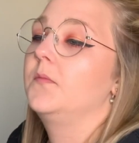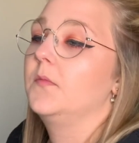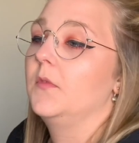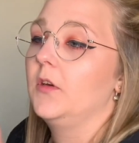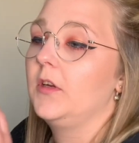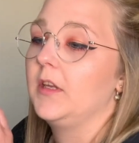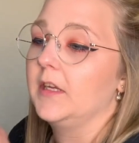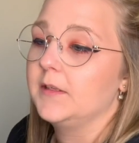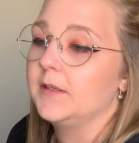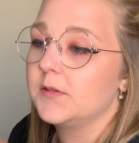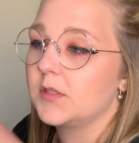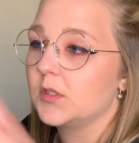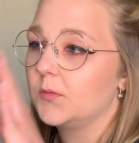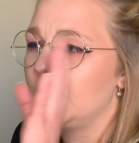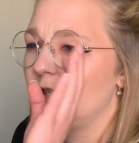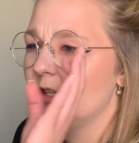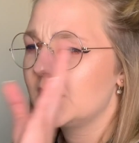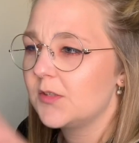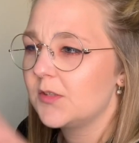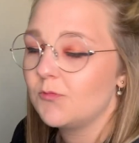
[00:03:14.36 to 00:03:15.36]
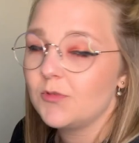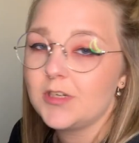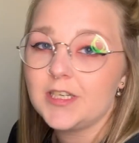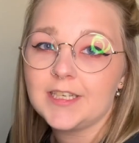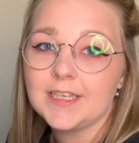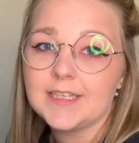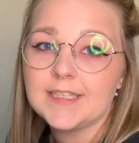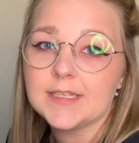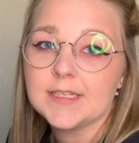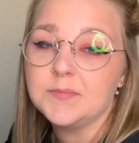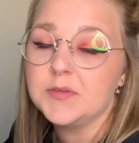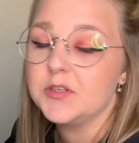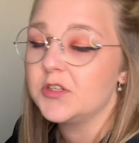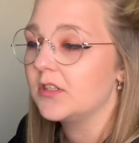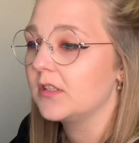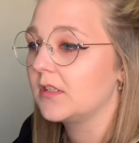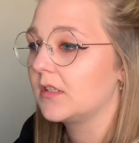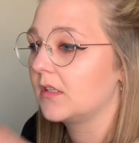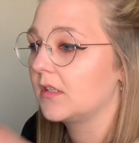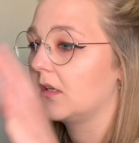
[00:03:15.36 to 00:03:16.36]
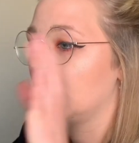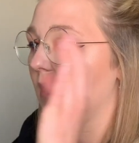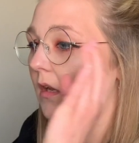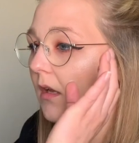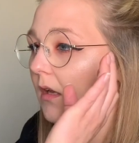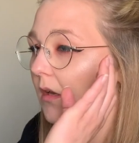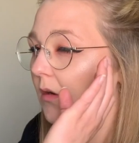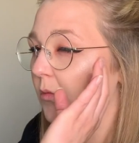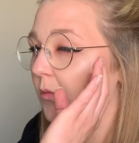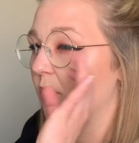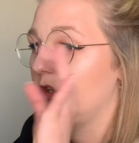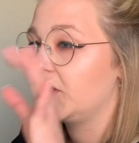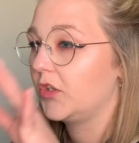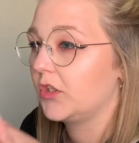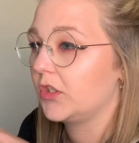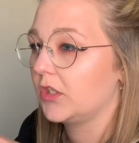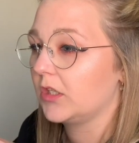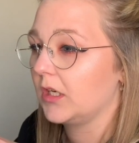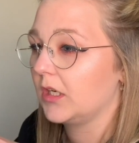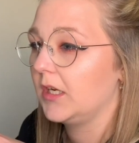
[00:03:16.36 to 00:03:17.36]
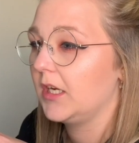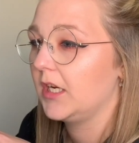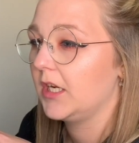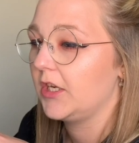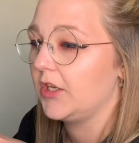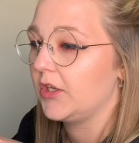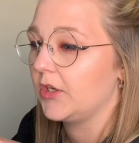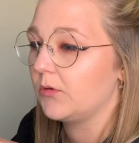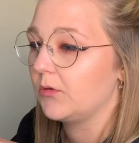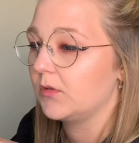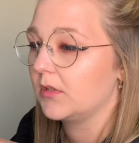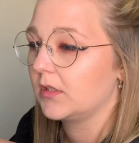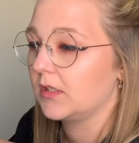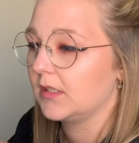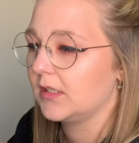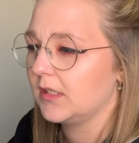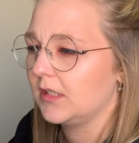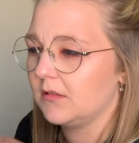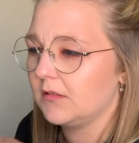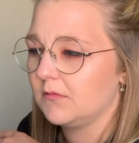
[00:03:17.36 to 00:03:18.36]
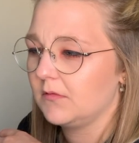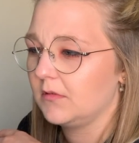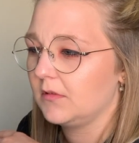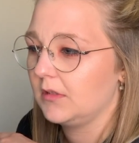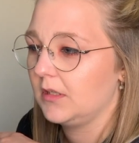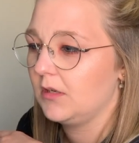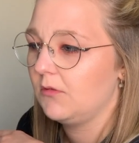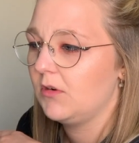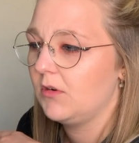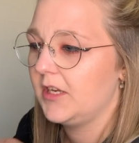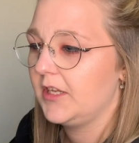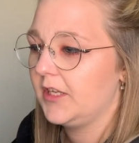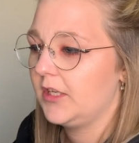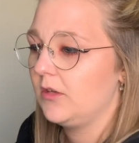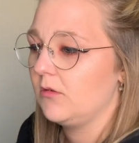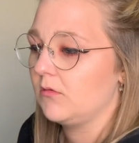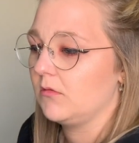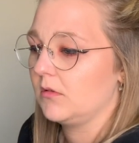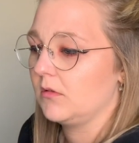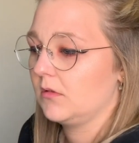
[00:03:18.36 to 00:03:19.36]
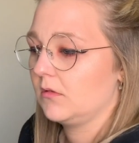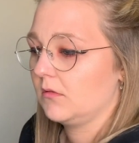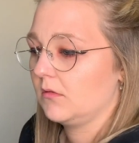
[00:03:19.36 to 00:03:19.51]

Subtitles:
Okay, so we got some really nice images, which I'm gonna use because they're really cute.